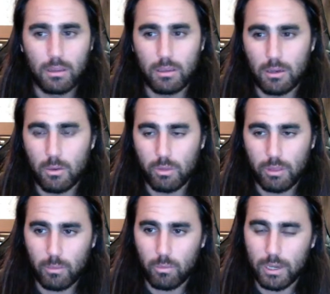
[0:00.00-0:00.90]
with
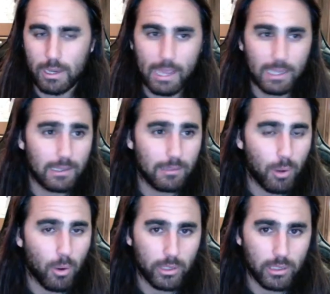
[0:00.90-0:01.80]
like, 90
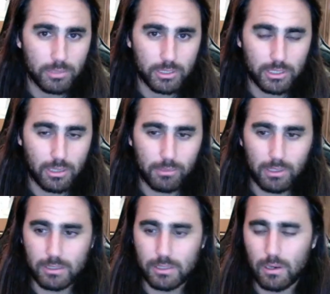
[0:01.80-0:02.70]
podiums or
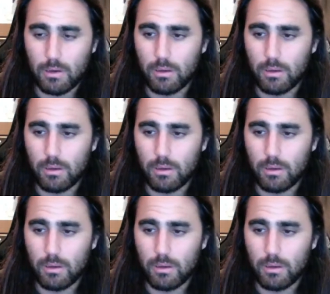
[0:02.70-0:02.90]
something. So